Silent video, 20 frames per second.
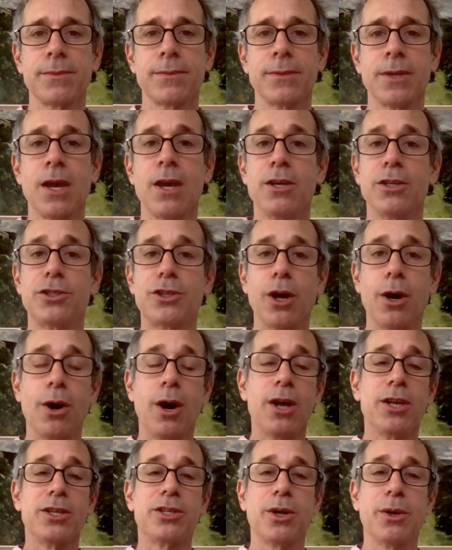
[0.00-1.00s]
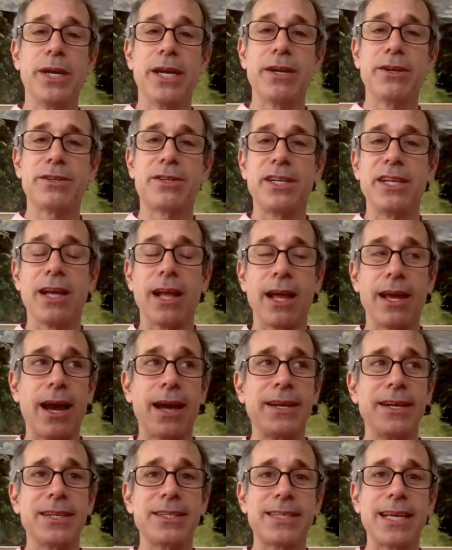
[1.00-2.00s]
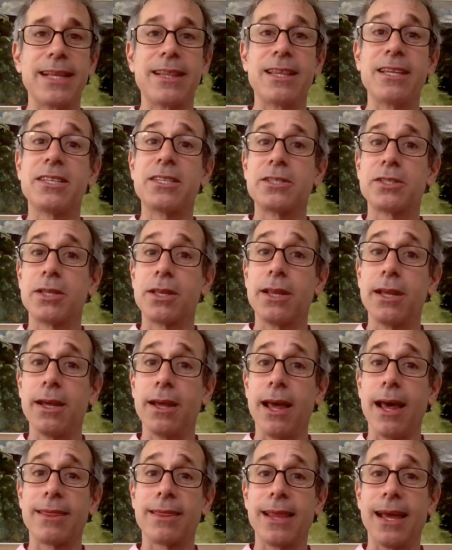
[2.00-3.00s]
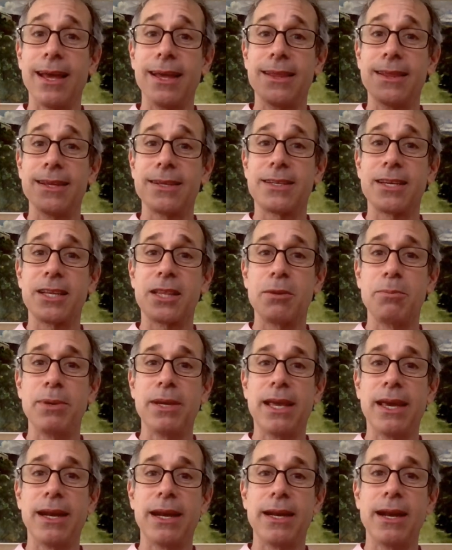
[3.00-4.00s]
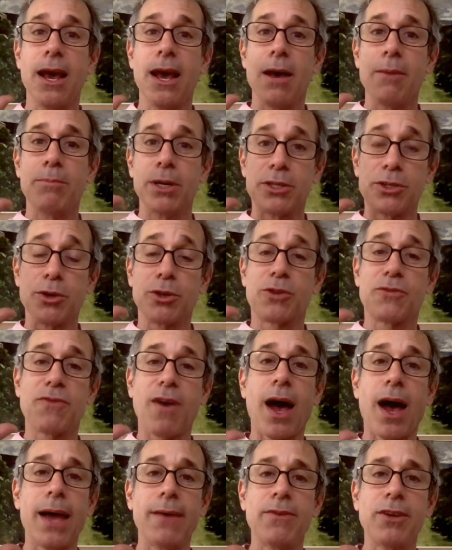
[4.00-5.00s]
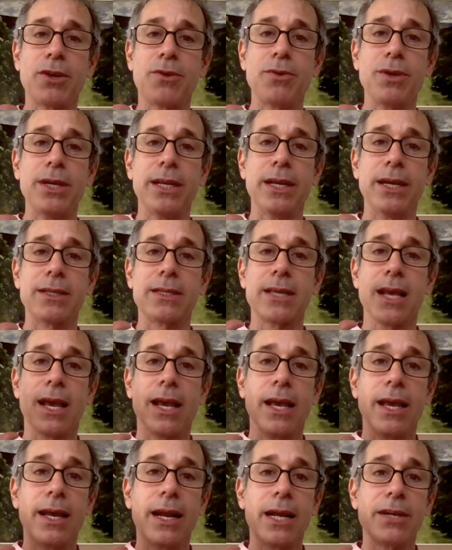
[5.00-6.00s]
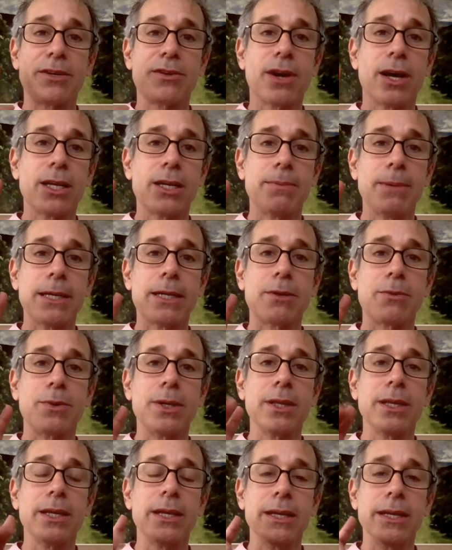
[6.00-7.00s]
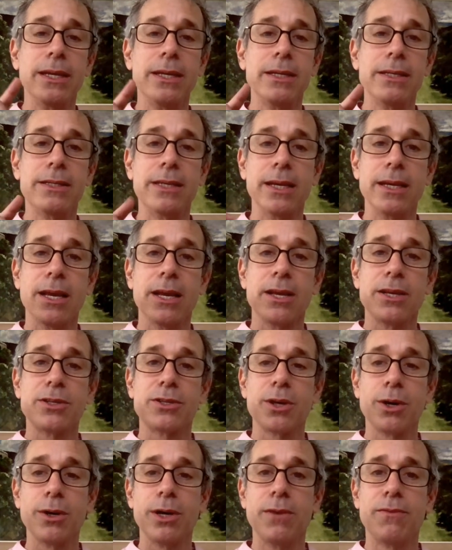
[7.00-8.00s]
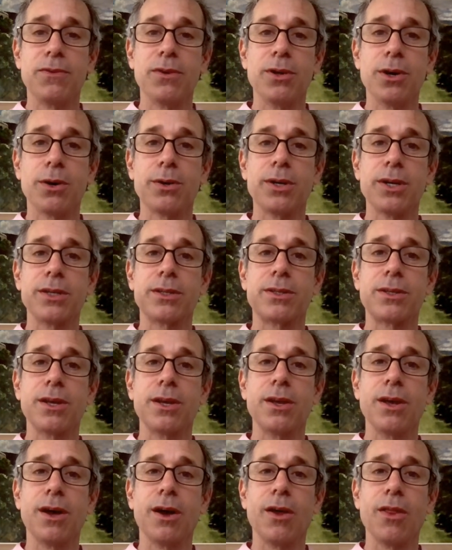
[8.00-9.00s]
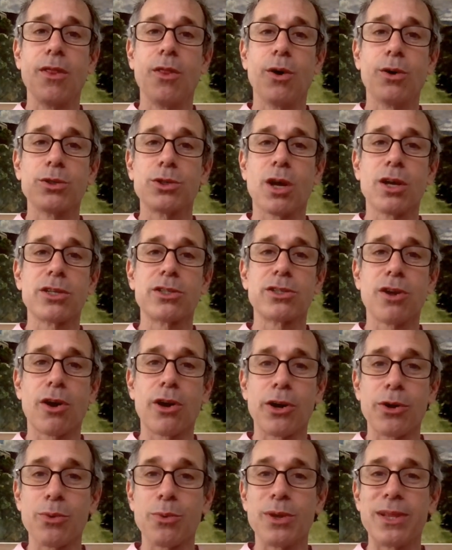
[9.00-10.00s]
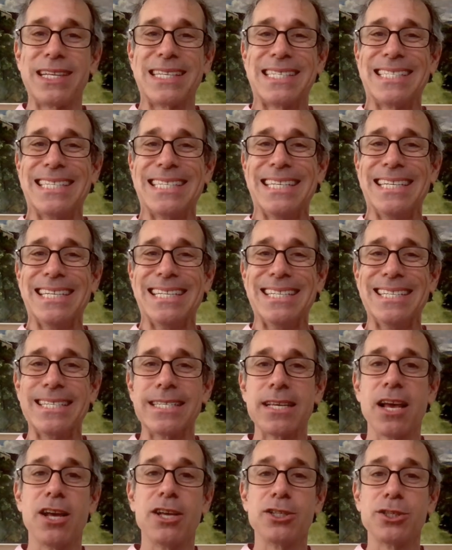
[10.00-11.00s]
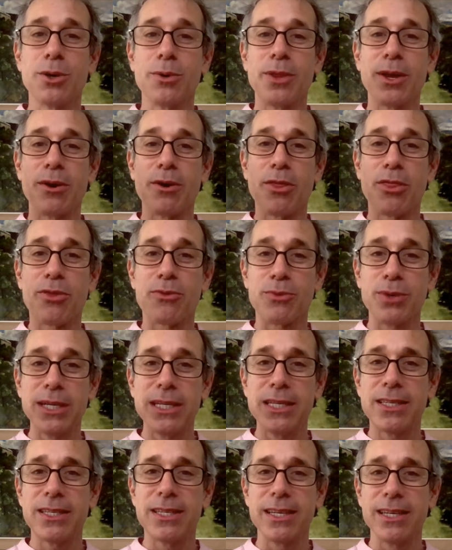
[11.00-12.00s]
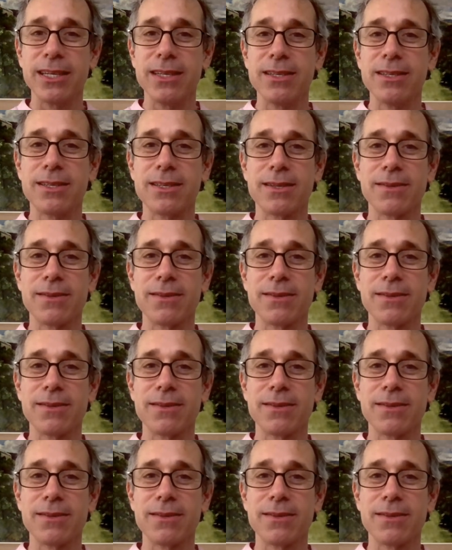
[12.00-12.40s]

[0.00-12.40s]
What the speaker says: So here's the deal. I didn't say this at the beginning, but so it's 5 ingredients, and I tried to make it really easy. So if you notice, those all started with C's. So there are 3 C's